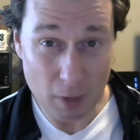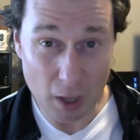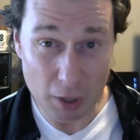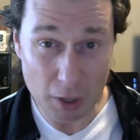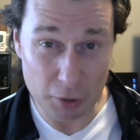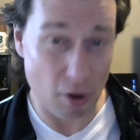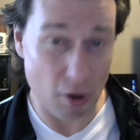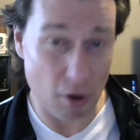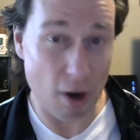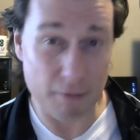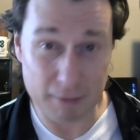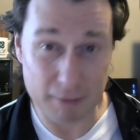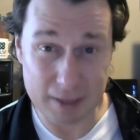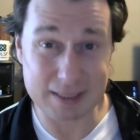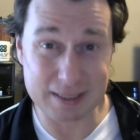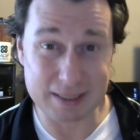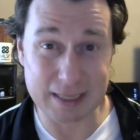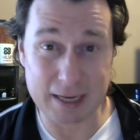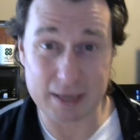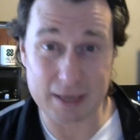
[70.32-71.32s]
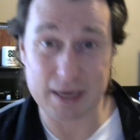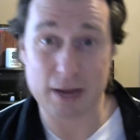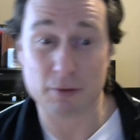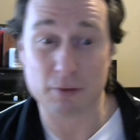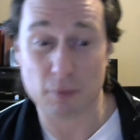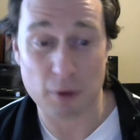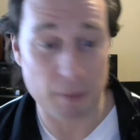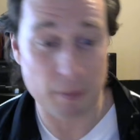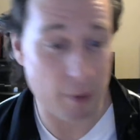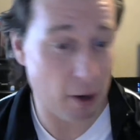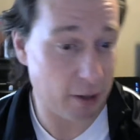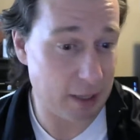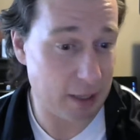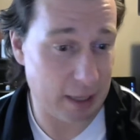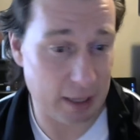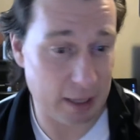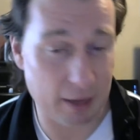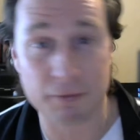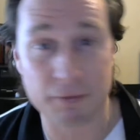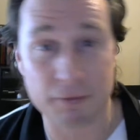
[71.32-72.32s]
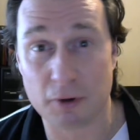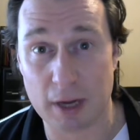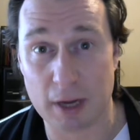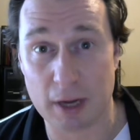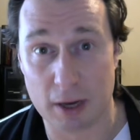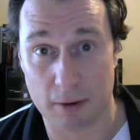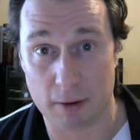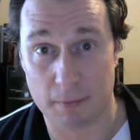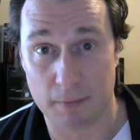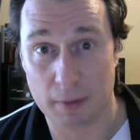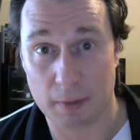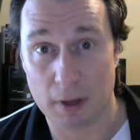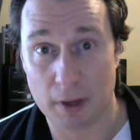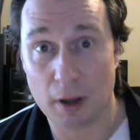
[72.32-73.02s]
You're obviously in network marketing if you're here.